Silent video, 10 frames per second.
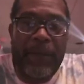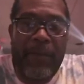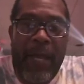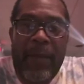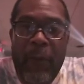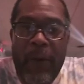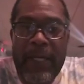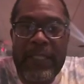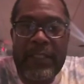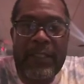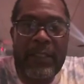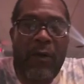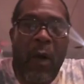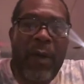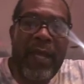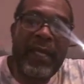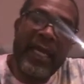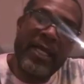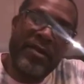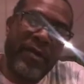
main point is to zero in your